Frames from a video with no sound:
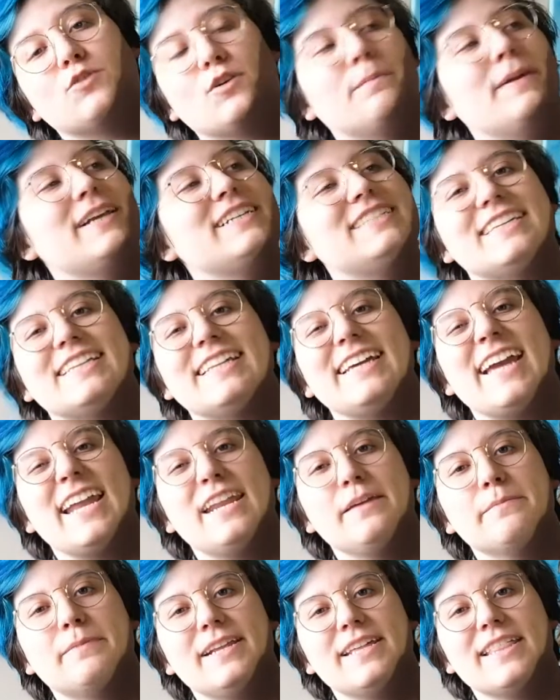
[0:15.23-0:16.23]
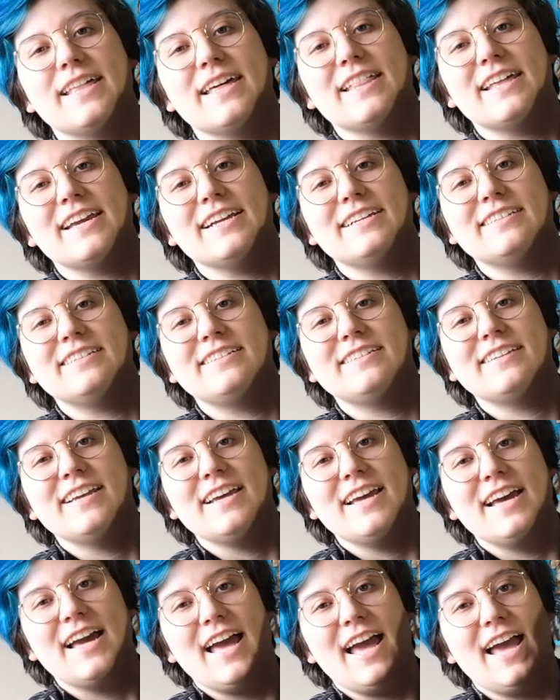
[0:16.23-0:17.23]
or basically anybody that likes
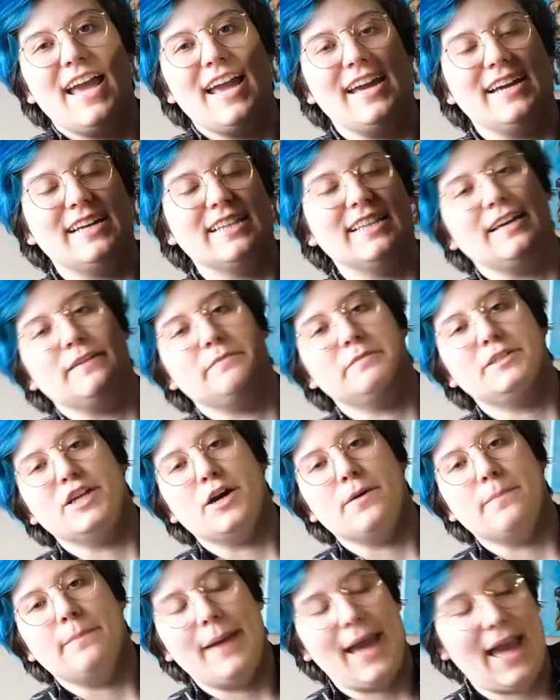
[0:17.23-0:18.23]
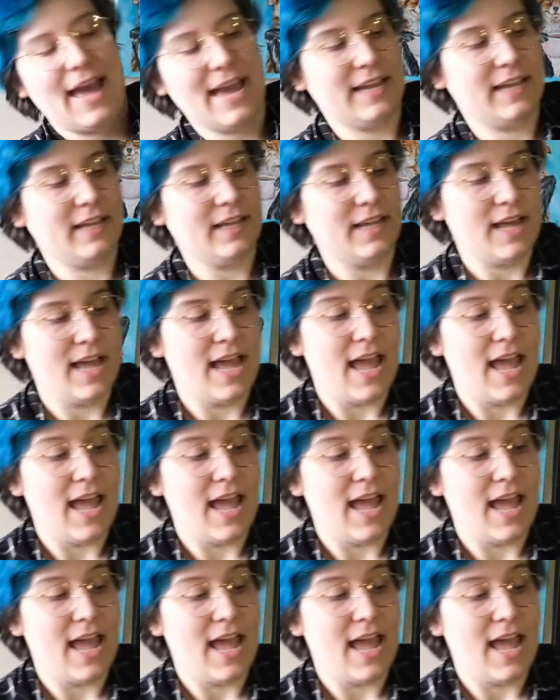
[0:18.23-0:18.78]
a clamshell bag.